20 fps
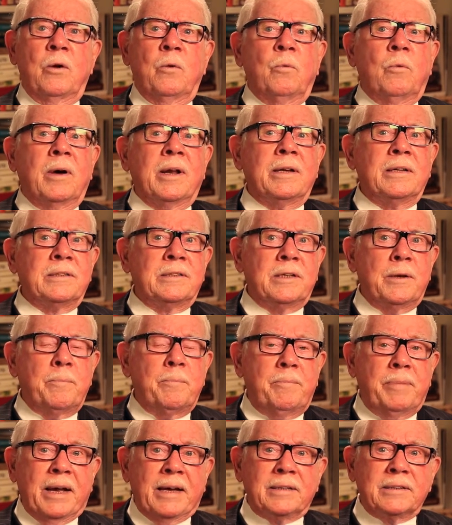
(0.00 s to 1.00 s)
what is the
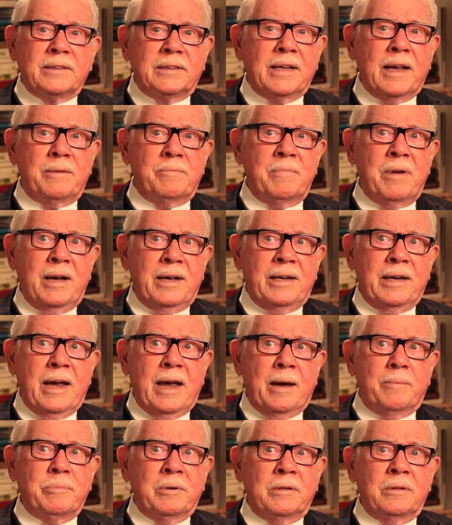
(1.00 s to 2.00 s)
best that might
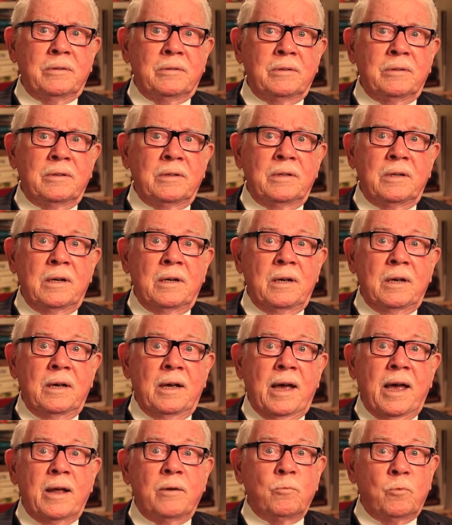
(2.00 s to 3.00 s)
happen
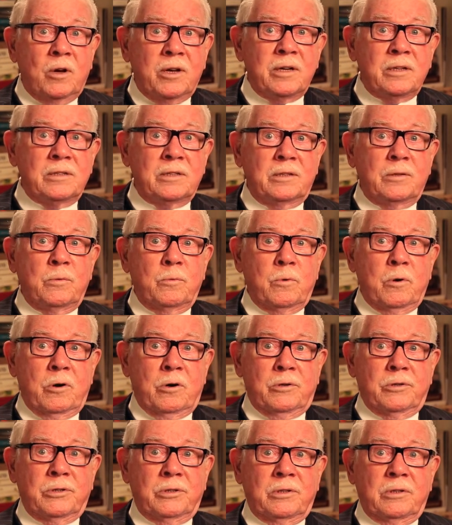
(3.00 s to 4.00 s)
and what is the
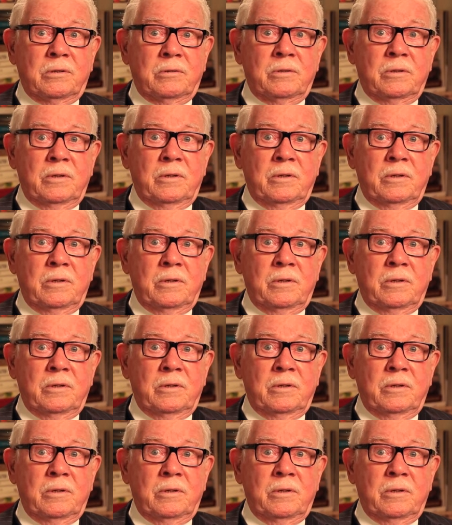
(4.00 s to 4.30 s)
worst?